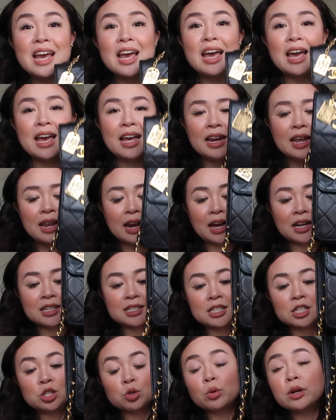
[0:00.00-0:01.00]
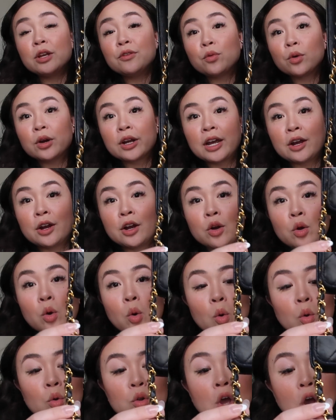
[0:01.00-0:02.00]
and it has the 24 karat
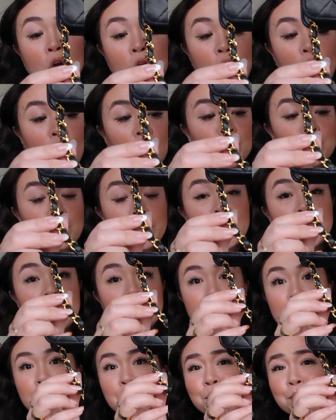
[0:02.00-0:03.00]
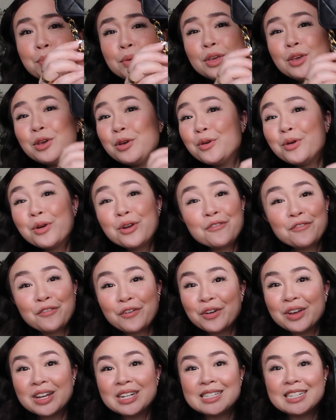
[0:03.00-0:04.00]
gold hardware in
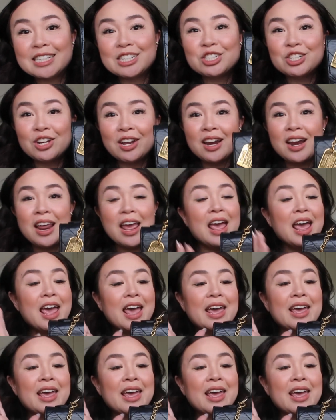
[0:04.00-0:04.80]
beautiful condition.